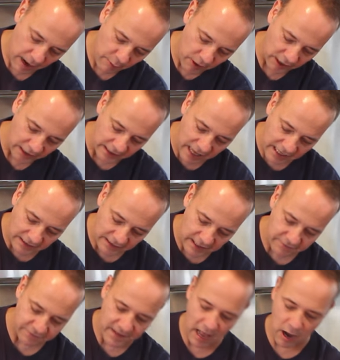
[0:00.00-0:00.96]
I want to
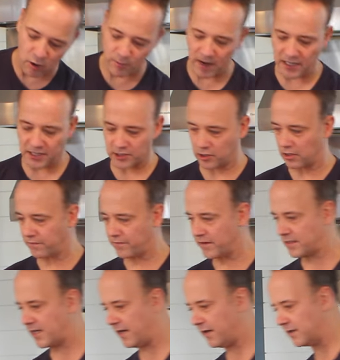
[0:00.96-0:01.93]
lightly flour my
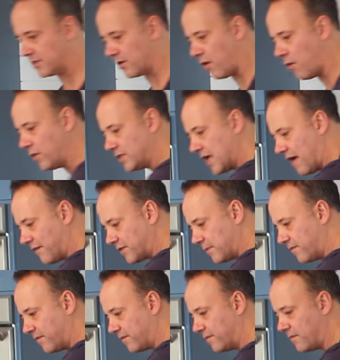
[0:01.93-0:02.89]
surface here, so always have
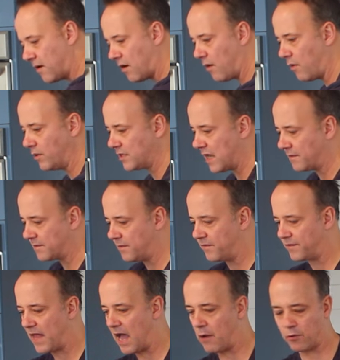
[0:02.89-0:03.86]
some, always have some
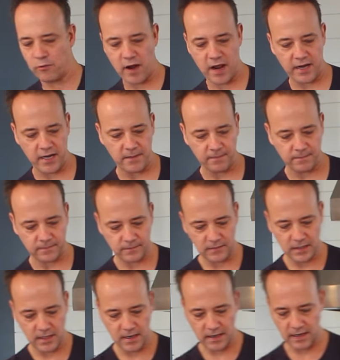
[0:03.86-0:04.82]
flour ready.
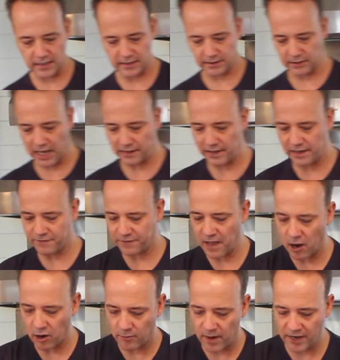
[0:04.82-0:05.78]
Just lightly
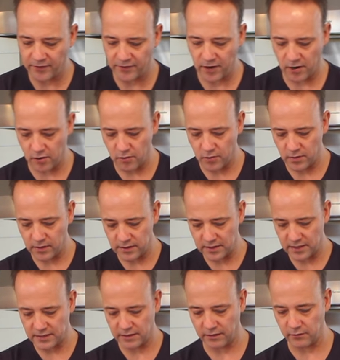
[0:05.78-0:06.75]
flour my dough.
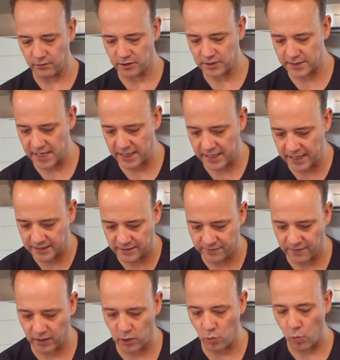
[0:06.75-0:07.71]
It's a little sticky, it's a
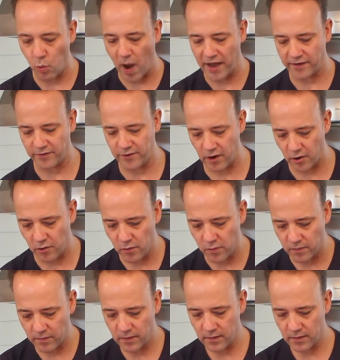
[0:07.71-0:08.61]
very wet dough.